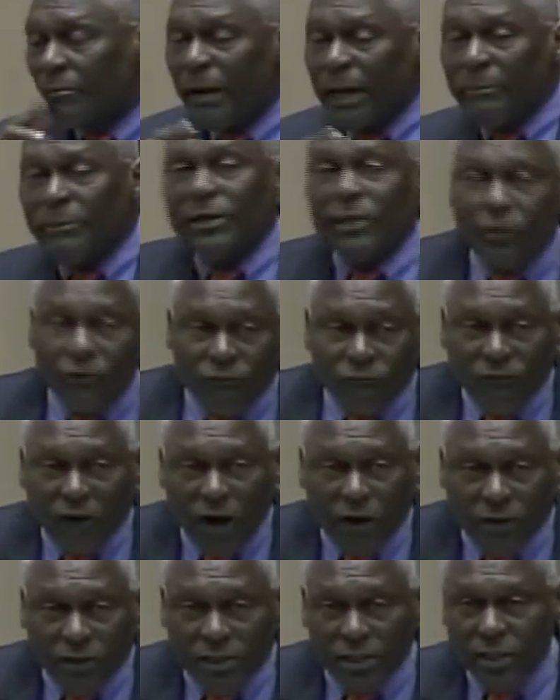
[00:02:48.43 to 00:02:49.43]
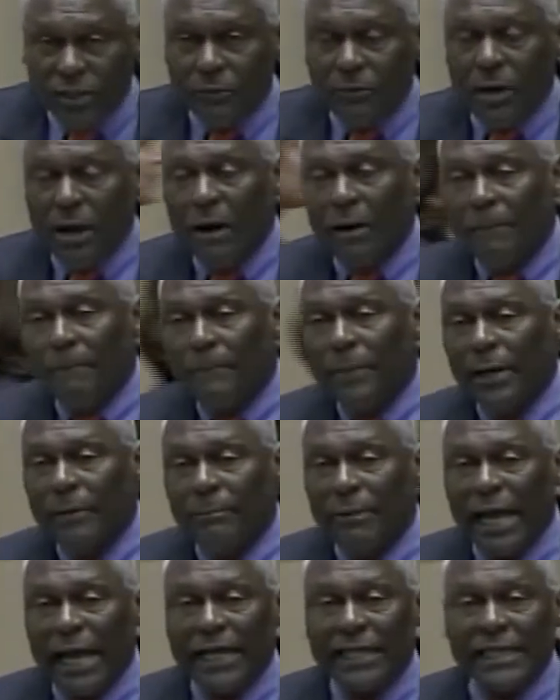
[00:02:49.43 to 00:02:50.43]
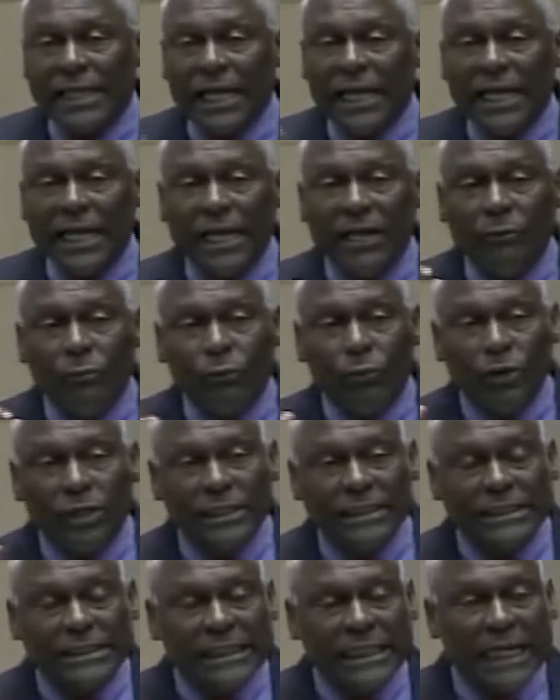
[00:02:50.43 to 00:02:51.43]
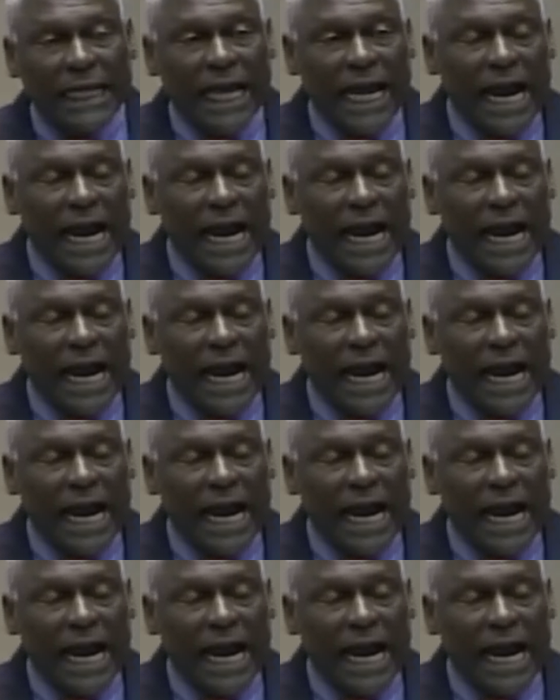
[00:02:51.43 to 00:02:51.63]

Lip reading: So it might be a little foreign to you. But back then, it was